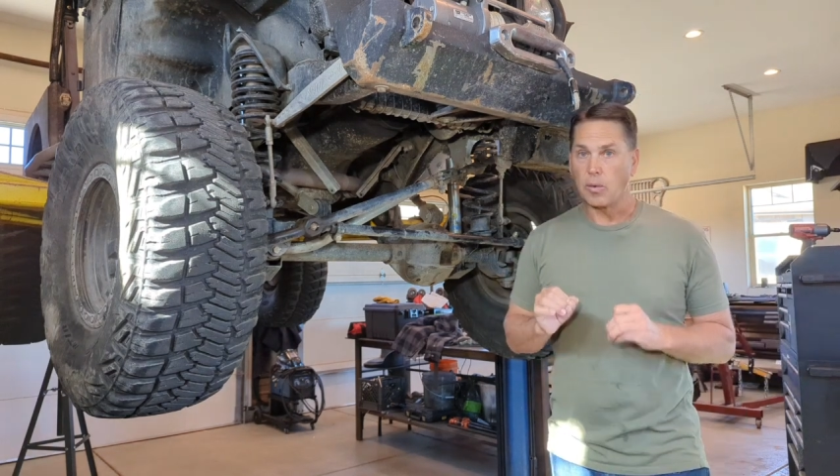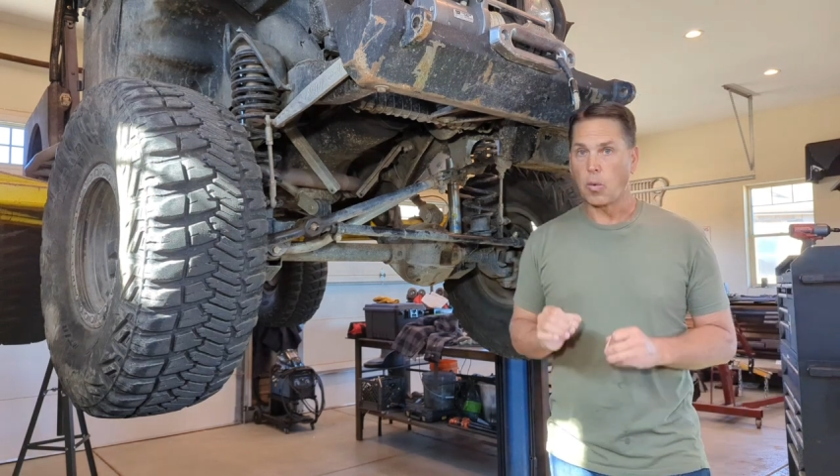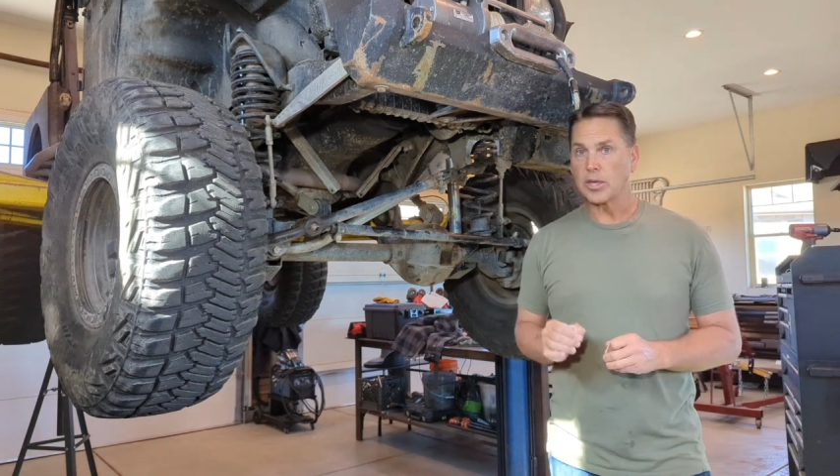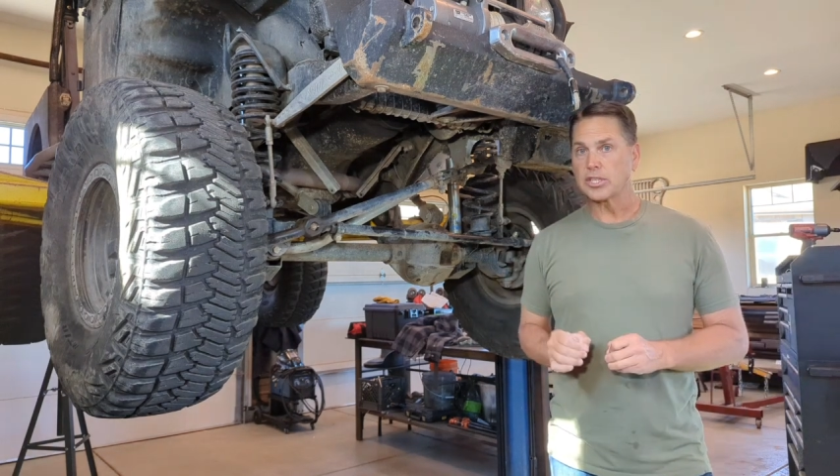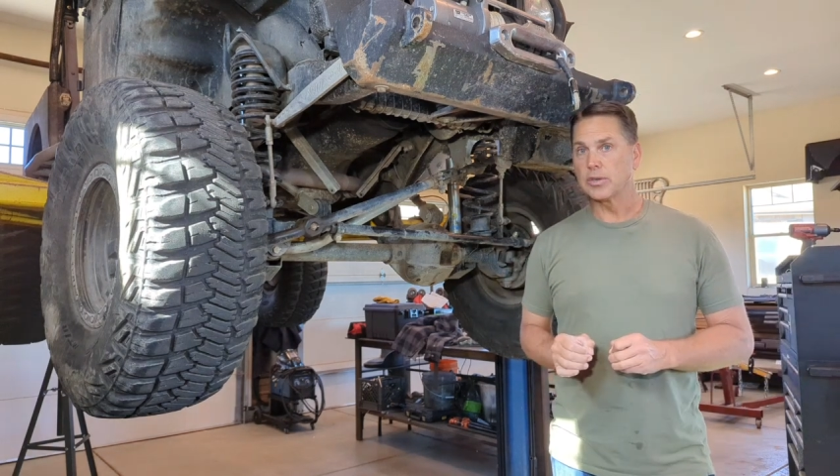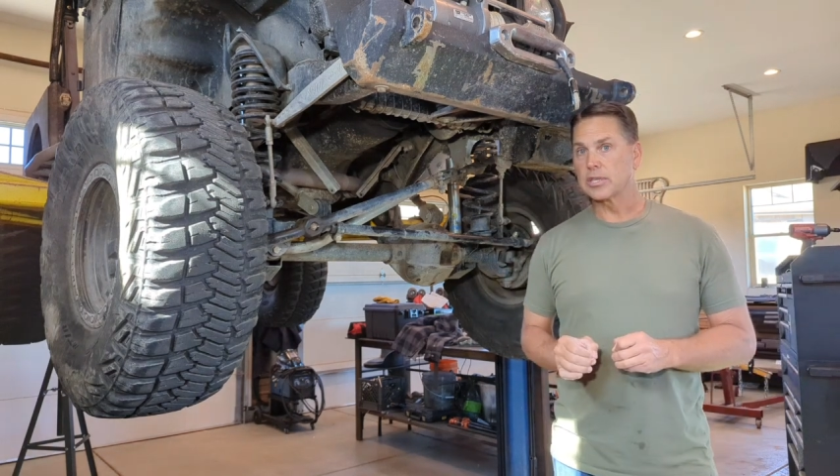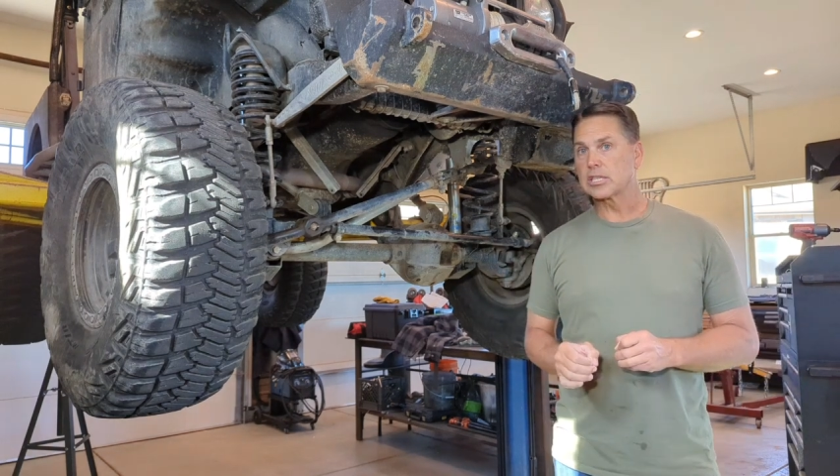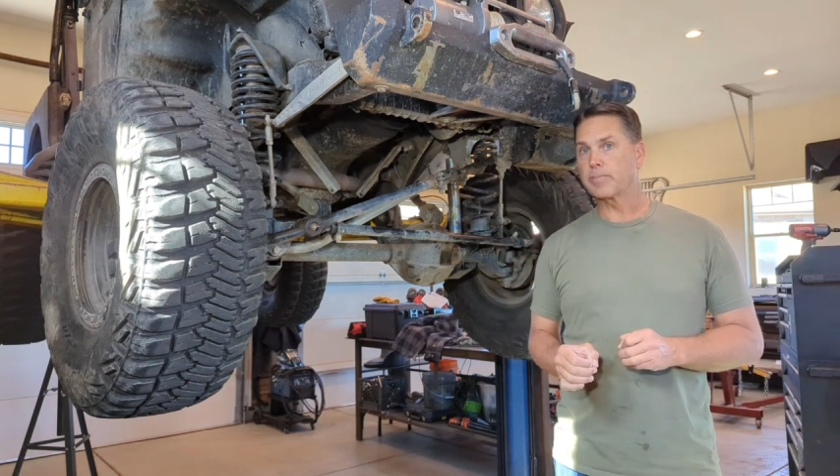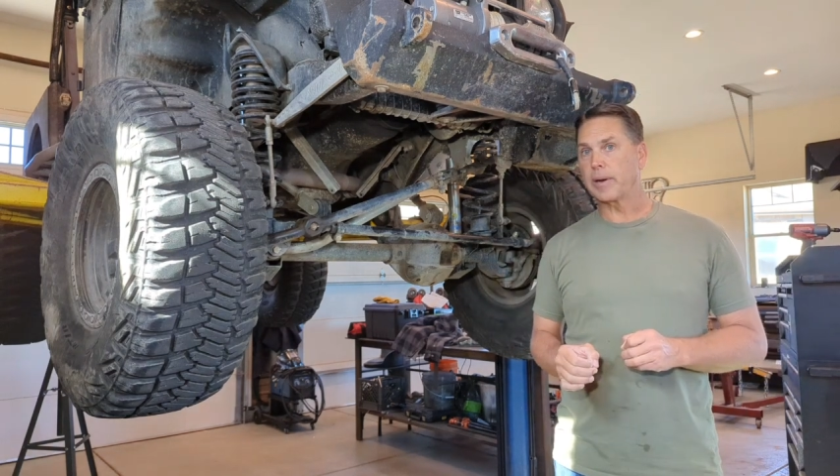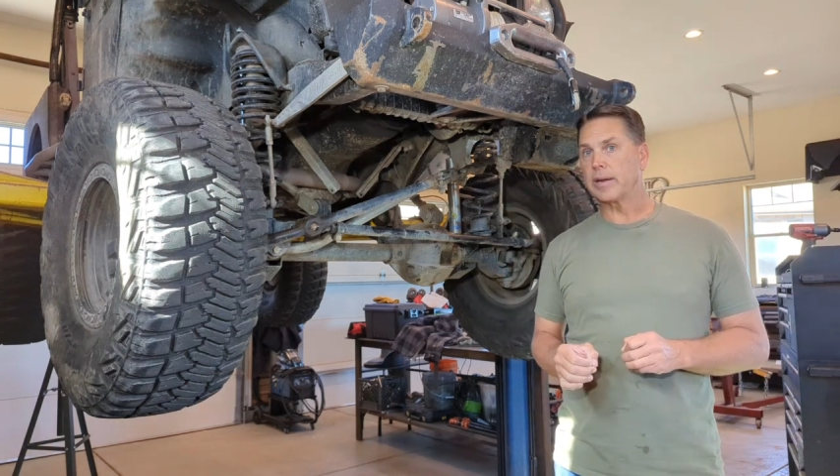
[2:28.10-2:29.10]
that once you
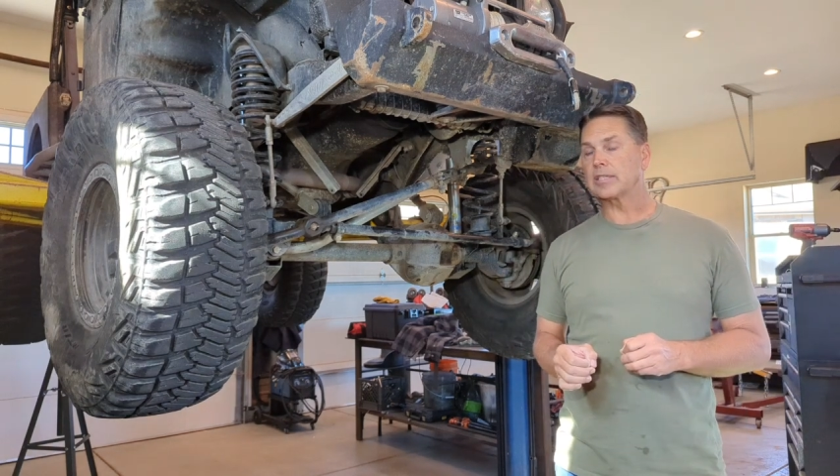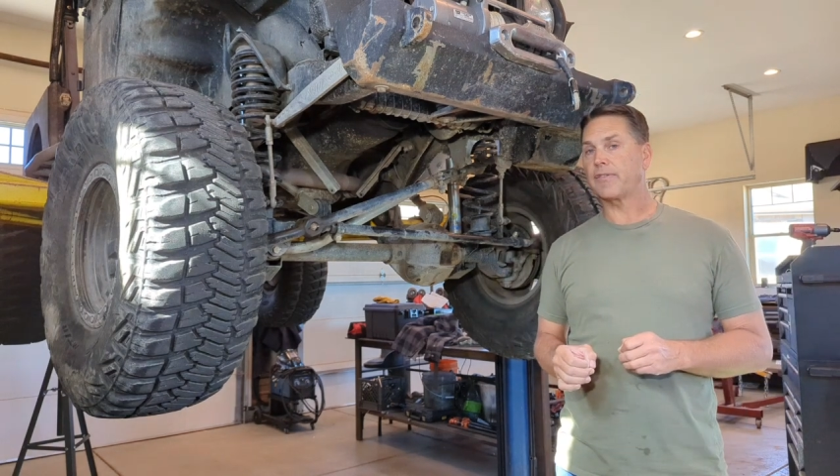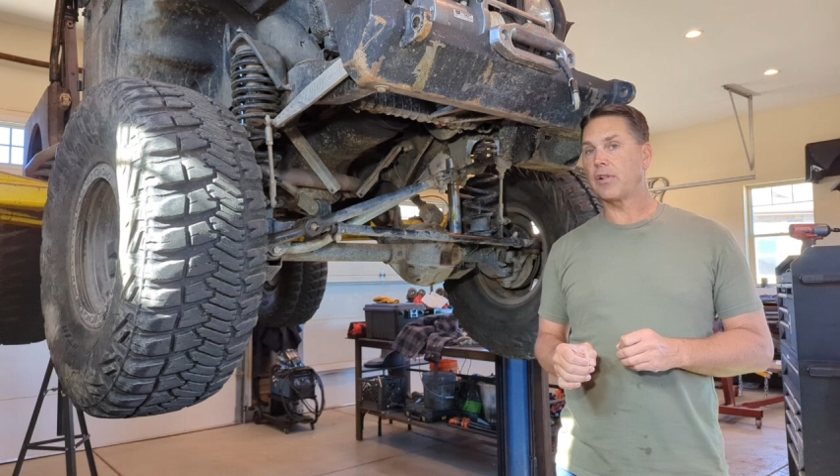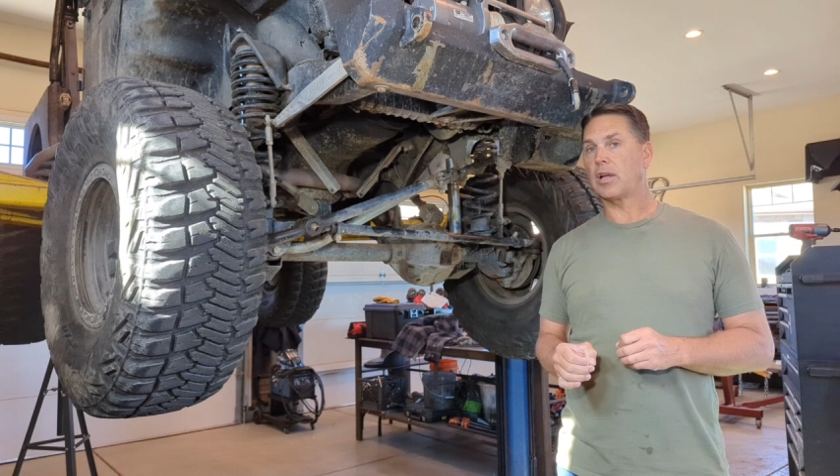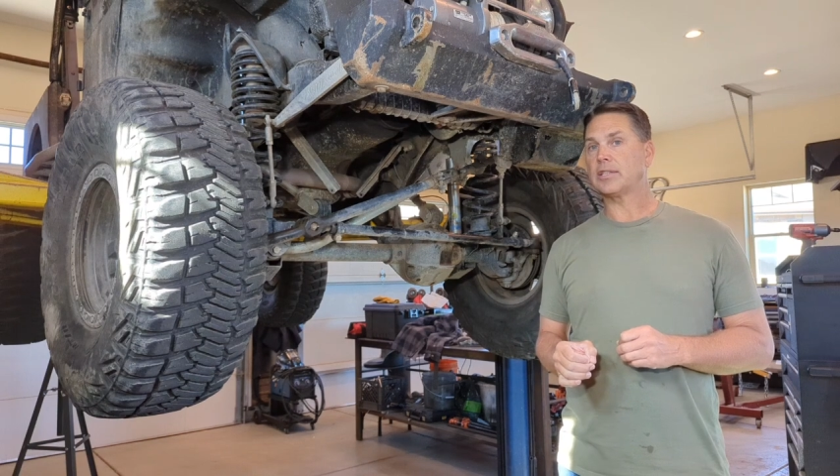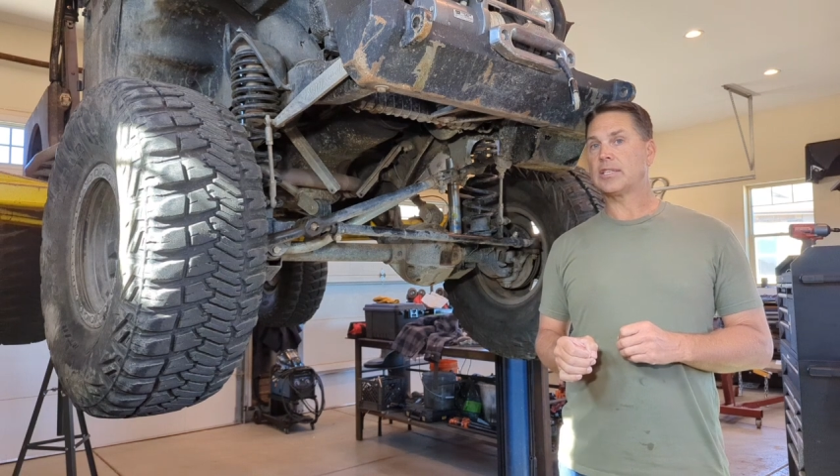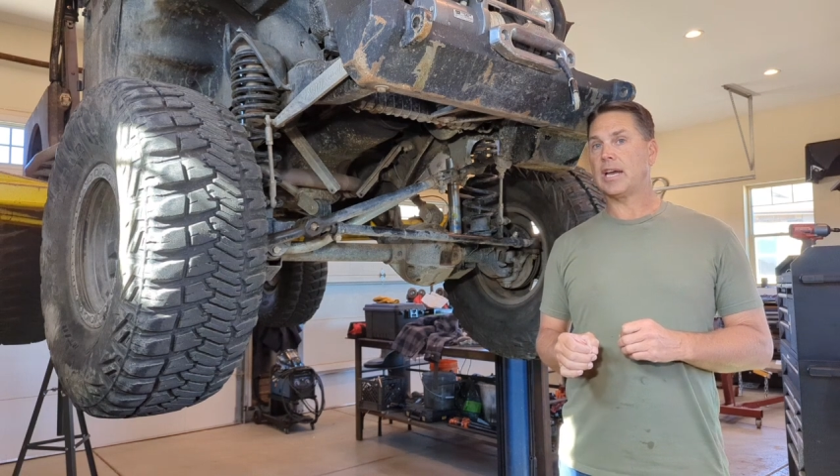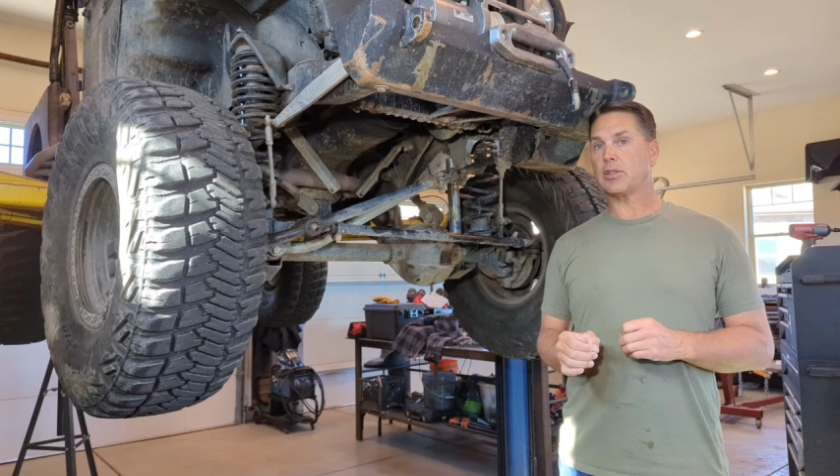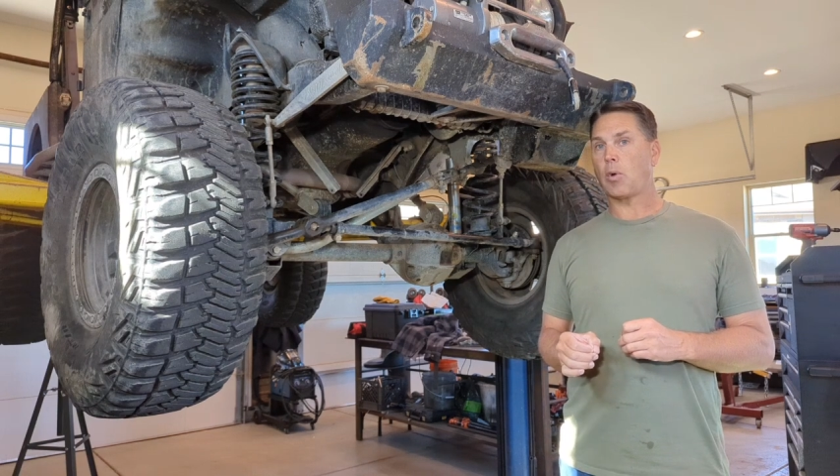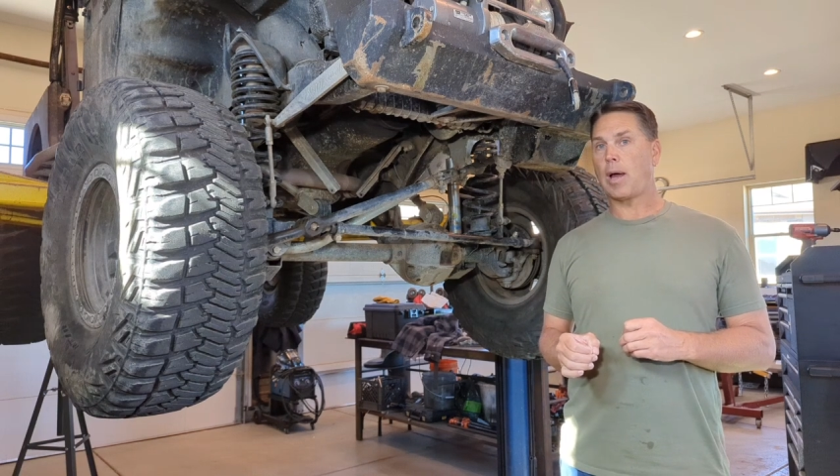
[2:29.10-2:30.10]
experience full-on
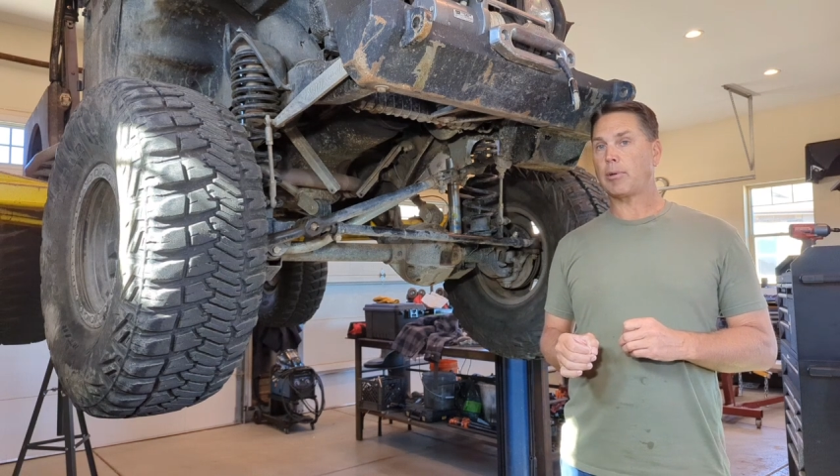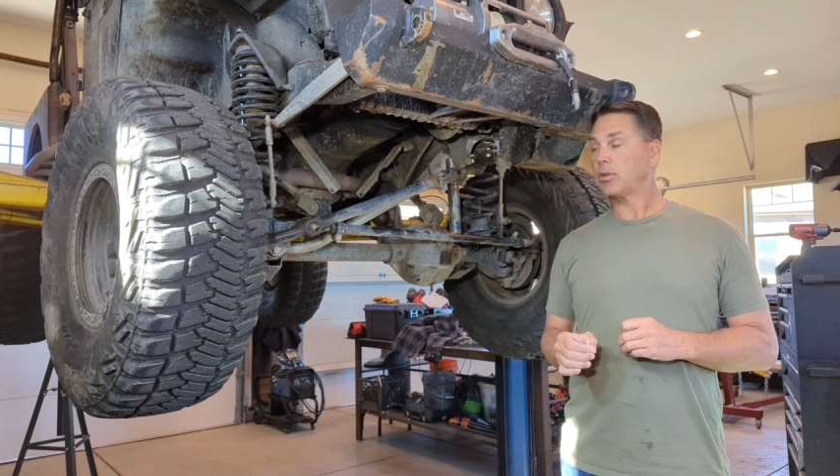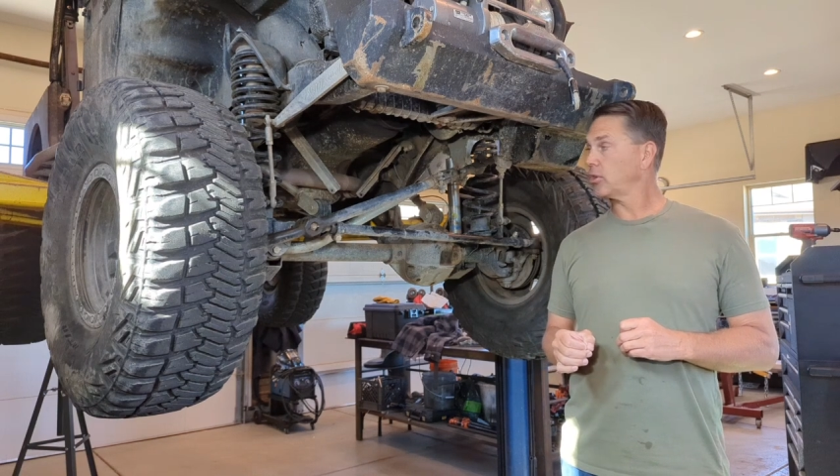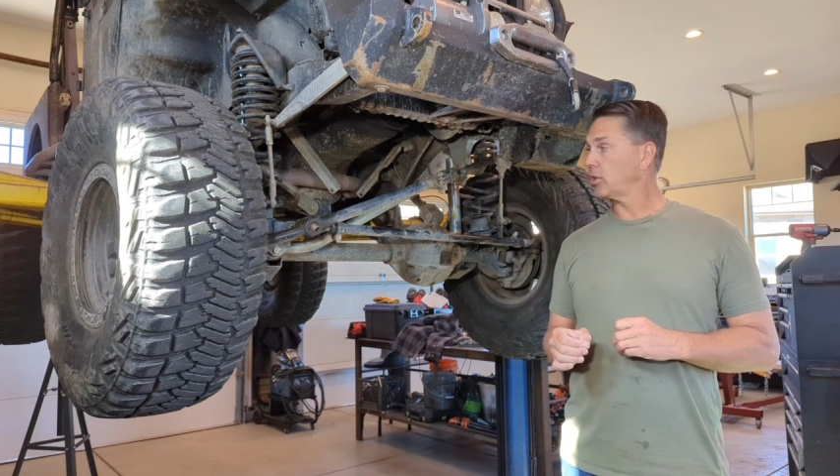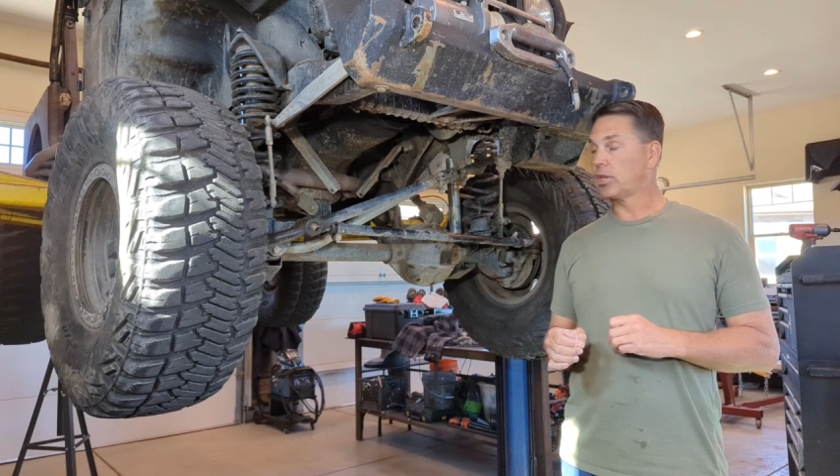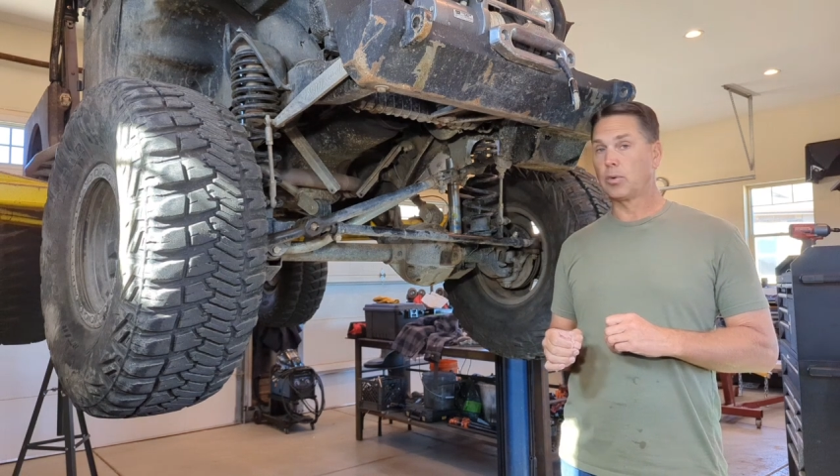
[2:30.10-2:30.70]
death wobble,